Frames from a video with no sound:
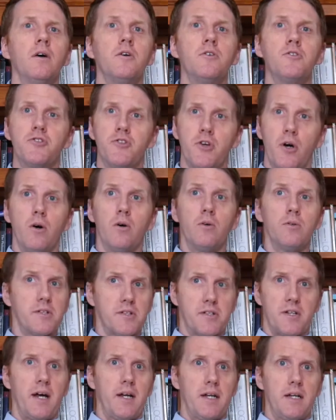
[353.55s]
So
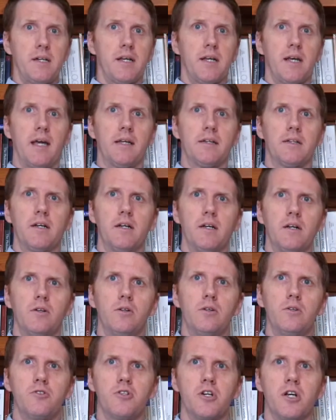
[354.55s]
does not indicate the
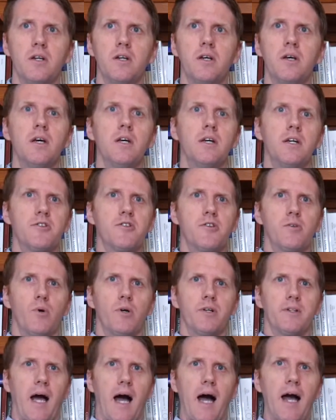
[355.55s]
conclusion is the
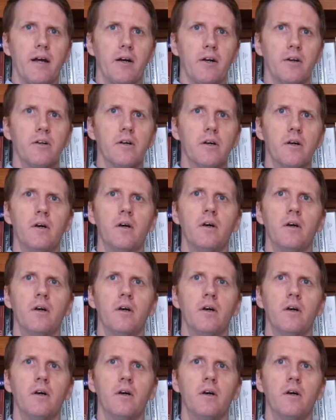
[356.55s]
word tired,